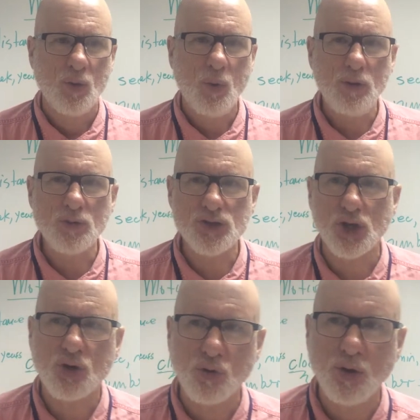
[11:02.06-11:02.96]
What was a
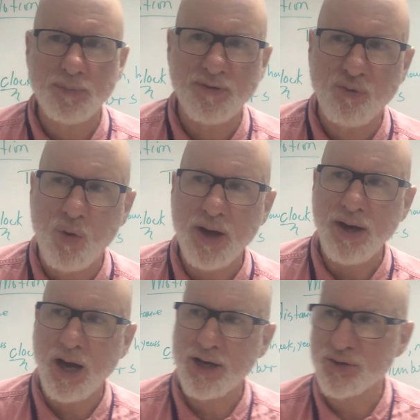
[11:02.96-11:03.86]
group of
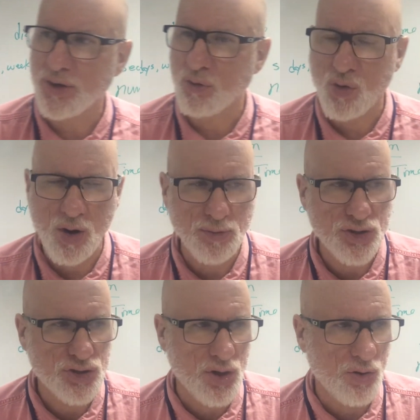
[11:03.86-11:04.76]
100
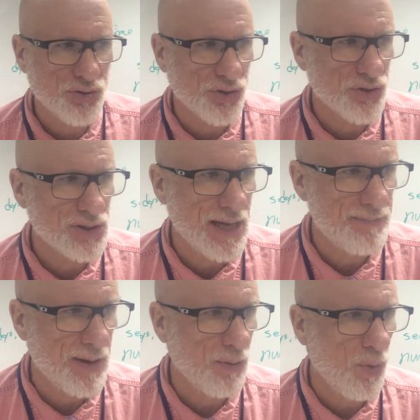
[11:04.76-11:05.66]
Roman soldiers led by?